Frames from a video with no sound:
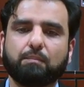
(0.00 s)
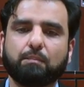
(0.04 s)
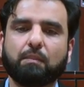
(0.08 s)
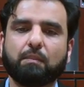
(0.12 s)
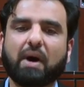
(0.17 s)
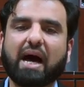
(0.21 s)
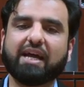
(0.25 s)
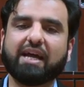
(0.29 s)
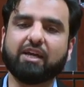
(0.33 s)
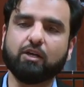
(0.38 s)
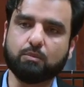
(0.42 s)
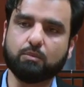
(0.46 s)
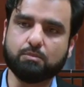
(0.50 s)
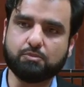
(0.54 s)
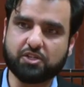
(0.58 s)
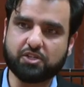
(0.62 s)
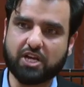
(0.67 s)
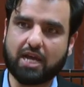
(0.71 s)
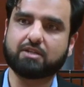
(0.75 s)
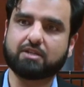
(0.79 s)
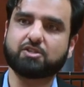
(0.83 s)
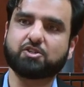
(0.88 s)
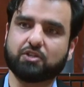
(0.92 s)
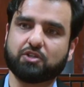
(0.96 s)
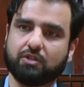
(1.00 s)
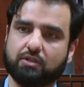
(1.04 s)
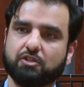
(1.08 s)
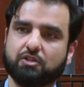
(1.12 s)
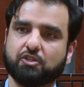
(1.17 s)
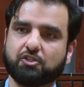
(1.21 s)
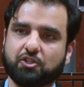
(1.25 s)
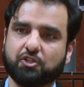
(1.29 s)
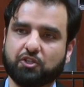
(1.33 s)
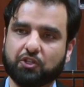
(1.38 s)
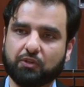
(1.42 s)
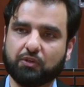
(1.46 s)
my
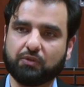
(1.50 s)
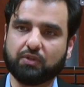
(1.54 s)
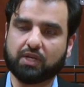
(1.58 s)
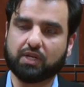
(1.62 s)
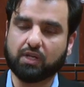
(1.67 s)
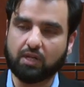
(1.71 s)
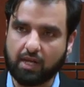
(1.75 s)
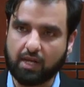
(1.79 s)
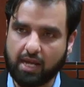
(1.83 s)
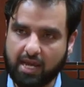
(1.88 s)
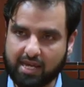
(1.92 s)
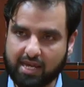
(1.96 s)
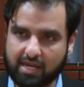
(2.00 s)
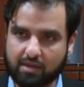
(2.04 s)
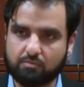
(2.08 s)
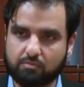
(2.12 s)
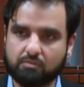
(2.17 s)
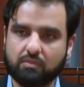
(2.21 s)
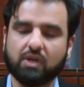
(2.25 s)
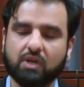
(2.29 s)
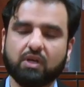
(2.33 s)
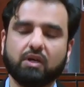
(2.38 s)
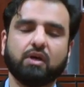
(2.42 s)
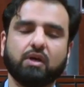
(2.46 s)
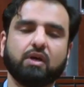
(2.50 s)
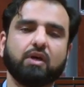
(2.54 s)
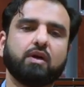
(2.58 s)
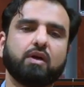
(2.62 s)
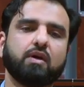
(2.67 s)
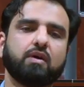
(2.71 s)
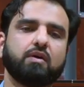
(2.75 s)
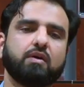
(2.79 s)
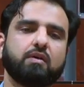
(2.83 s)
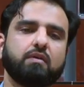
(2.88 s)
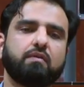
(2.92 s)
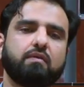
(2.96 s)
objection to the claim
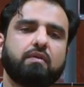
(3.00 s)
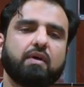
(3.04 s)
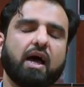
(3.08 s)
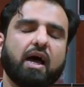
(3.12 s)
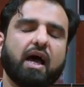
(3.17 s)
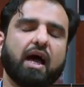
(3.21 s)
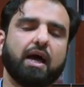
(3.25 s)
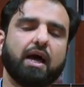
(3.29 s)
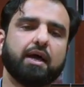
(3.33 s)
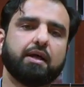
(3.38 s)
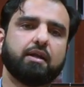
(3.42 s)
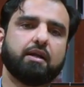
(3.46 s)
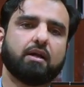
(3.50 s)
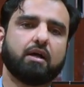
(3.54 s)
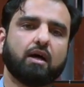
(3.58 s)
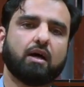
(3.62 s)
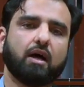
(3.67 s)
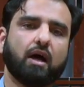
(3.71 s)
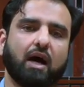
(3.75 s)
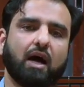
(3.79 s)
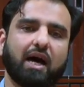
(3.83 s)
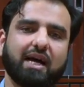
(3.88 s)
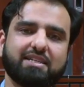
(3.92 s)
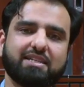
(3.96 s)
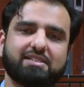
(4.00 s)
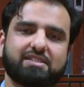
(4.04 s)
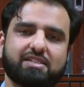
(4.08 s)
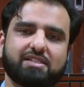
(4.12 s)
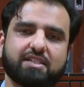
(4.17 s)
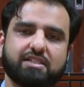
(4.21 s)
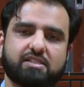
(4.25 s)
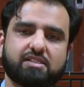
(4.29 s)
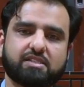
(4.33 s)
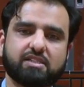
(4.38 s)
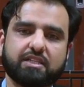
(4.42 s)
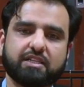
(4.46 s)
that
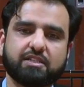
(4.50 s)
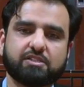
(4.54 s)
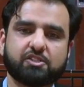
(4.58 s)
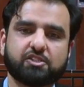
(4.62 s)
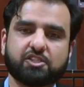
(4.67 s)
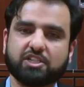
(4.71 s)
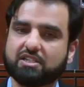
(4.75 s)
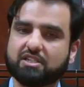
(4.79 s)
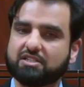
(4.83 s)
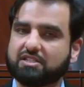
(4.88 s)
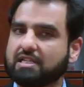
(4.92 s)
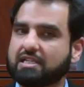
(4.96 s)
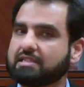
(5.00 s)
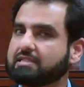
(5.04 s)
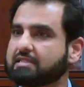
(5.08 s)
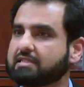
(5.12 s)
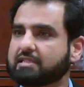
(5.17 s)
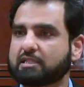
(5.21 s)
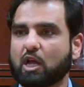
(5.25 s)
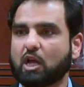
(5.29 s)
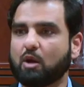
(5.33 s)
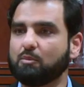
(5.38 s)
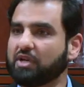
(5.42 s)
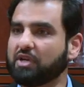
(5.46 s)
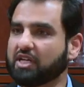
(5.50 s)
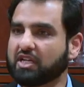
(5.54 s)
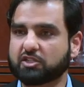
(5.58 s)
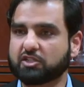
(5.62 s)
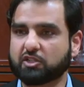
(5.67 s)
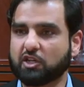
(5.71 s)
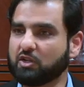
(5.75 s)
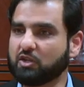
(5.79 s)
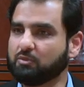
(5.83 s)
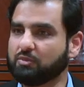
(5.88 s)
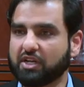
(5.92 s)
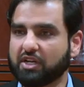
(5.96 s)
ISIS is just as Islamic
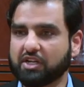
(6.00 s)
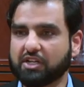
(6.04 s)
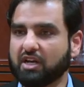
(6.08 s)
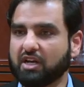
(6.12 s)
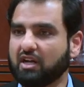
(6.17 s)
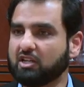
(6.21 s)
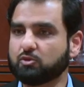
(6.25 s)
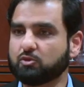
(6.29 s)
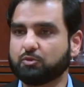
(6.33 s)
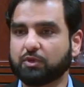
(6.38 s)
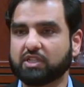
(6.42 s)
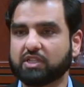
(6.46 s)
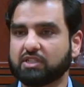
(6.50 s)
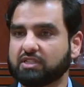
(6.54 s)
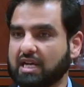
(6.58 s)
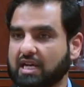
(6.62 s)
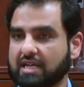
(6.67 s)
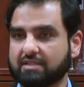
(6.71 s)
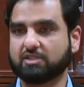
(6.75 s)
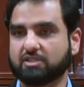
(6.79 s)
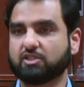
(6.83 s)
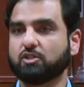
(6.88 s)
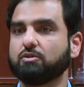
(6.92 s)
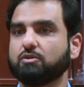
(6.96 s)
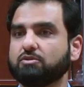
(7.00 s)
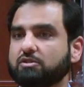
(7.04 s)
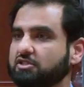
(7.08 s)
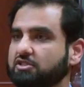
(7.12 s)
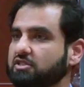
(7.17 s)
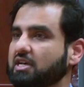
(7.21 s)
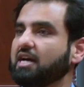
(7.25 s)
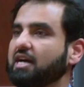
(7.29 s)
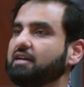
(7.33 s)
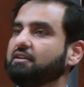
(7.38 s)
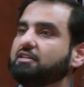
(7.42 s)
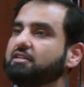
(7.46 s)
as anybody else, because as a social
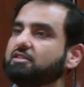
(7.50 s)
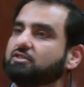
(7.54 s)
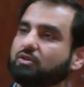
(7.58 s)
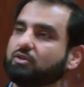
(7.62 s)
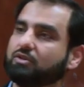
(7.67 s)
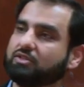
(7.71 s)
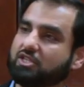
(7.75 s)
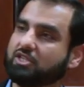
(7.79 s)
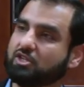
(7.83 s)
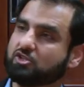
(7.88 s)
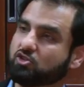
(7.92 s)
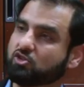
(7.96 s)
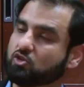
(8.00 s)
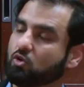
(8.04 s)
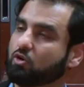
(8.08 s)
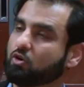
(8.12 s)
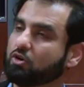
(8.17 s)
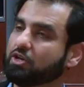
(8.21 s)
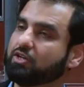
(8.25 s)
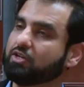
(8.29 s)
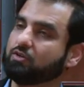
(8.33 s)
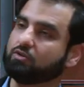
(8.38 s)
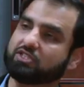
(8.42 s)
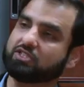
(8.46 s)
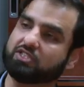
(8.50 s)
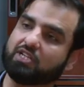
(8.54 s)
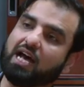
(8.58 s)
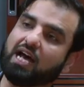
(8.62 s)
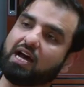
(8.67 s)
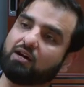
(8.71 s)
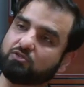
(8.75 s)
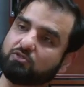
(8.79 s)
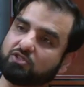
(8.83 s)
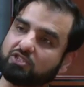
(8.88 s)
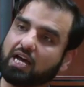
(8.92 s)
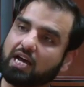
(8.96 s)
scientist or as a historian or as an
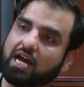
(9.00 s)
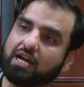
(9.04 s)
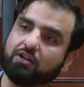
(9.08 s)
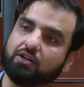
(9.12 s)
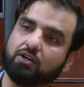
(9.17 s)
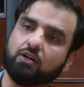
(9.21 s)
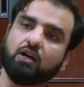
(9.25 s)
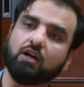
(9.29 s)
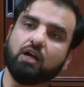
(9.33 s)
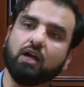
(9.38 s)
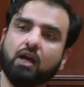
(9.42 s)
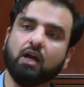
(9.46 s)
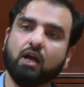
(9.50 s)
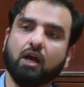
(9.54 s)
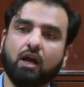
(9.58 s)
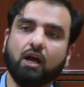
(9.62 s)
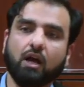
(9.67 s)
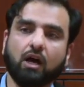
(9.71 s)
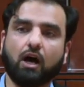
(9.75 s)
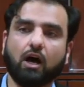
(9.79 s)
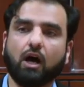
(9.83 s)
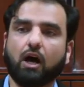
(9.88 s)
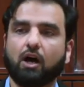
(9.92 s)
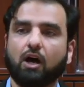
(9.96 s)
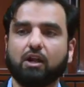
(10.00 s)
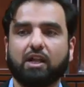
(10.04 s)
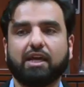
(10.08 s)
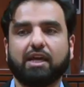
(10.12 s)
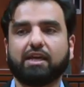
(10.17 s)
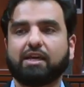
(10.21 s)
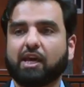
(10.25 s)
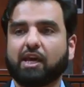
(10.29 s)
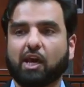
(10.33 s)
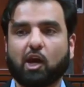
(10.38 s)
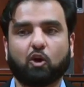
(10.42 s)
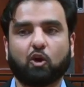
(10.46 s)
outsider, all
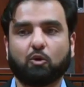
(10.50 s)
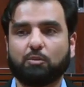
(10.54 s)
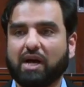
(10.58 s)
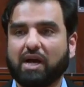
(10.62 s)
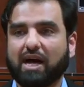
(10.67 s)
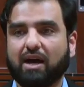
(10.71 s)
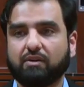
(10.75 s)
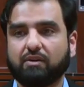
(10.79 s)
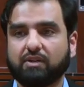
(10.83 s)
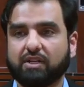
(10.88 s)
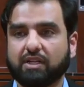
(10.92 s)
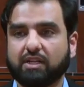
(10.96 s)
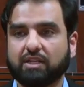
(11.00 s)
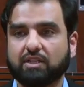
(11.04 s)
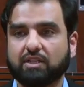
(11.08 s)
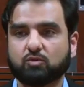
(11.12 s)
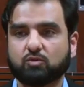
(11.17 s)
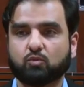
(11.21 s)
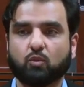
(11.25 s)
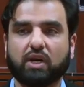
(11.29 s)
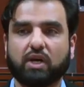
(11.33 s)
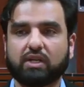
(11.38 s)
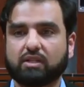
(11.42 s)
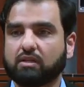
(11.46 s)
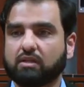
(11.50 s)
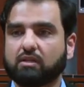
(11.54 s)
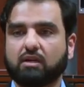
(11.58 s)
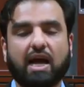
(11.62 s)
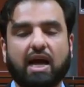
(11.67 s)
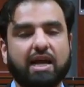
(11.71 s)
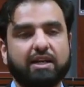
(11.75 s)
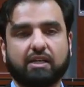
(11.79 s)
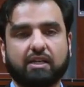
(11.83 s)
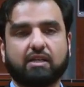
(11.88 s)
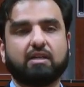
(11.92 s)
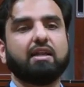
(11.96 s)
I care about is what
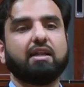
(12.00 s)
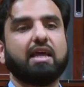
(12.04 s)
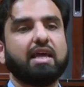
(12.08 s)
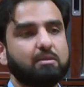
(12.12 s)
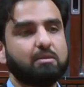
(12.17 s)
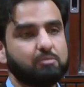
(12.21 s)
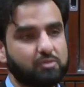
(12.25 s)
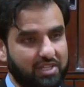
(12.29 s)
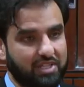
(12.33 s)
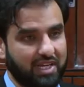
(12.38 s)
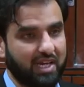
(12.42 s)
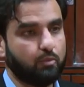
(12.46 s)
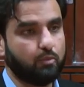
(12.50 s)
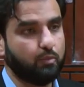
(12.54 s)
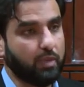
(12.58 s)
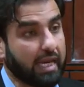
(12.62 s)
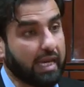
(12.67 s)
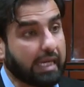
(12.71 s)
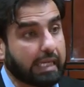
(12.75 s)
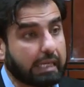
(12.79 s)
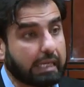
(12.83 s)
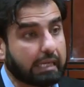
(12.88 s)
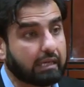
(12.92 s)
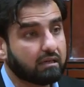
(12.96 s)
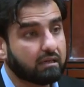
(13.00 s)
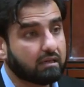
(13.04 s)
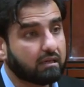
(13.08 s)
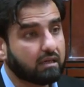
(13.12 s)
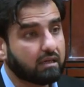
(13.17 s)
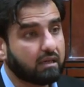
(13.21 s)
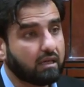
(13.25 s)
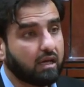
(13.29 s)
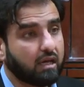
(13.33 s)
kind of claims they're making.